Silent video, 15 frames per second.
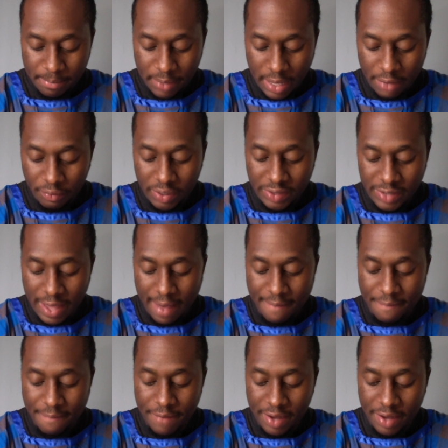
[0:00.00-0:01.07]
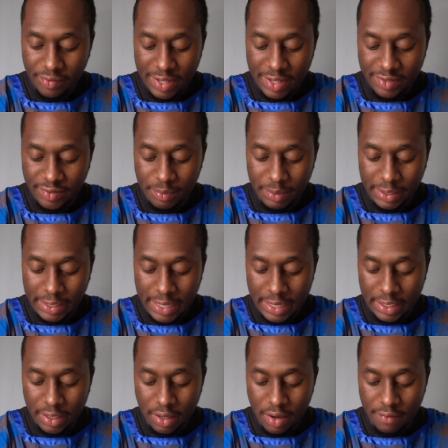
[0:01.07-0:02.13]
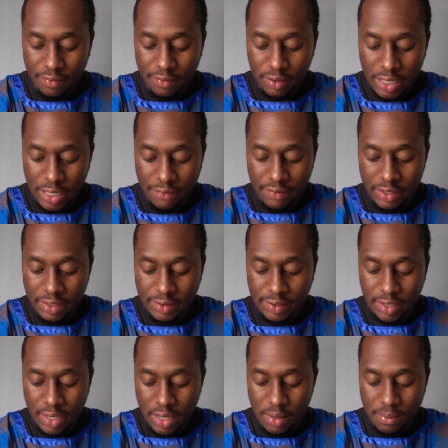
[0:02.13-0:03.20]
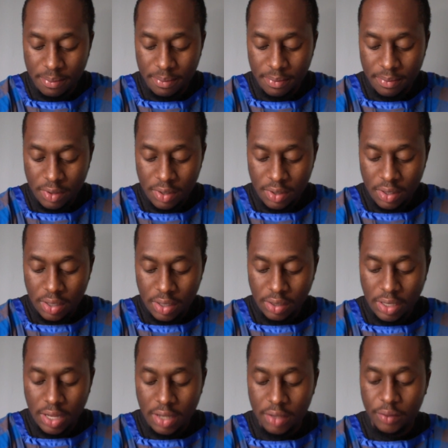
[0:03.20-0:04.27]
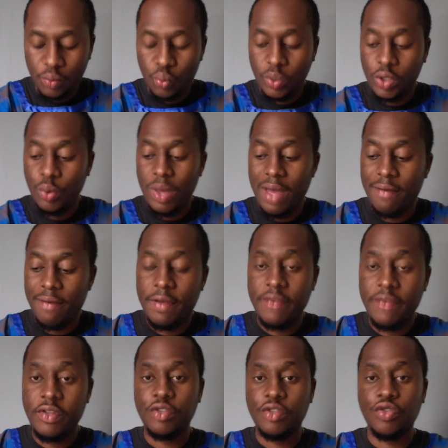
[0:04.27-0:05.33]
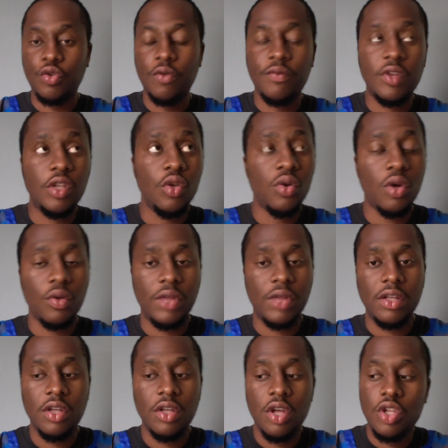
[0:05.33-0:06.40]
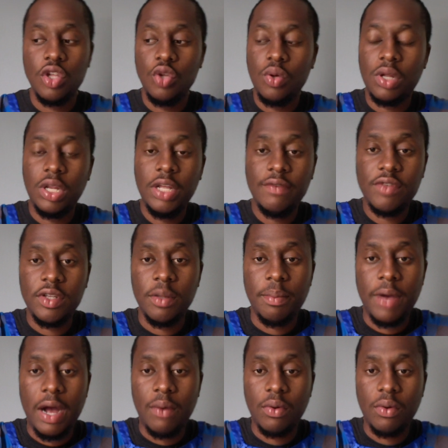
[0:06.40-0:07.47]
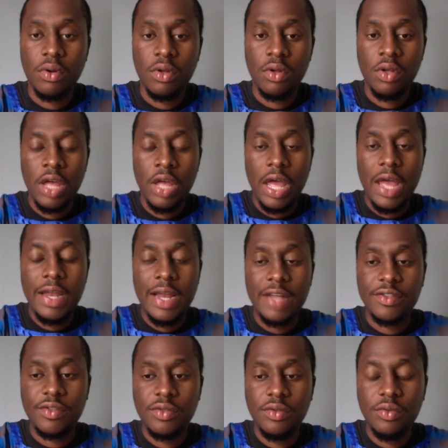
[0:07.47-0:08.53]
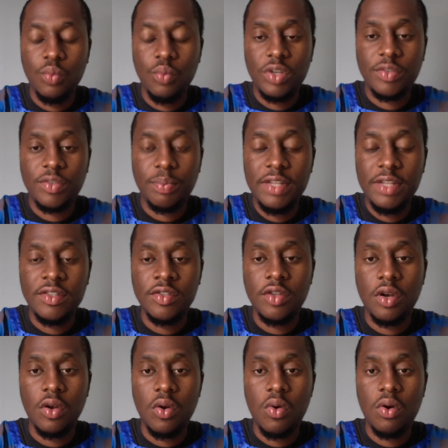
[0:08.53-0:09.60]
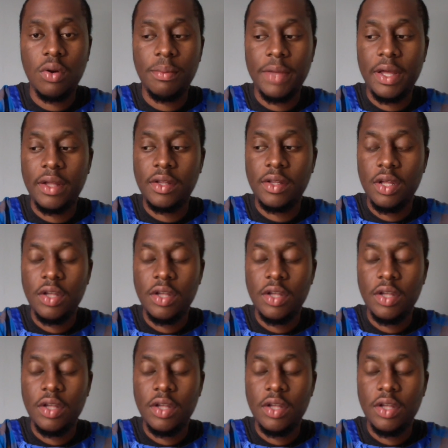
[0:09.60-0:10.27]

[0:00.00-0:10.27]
It reads, and faith is the beginning of cleaving unto him. Yeah, when you have faith in his truth, and you know that you cleave to your power. And that's what's pleasing to the Lord, man.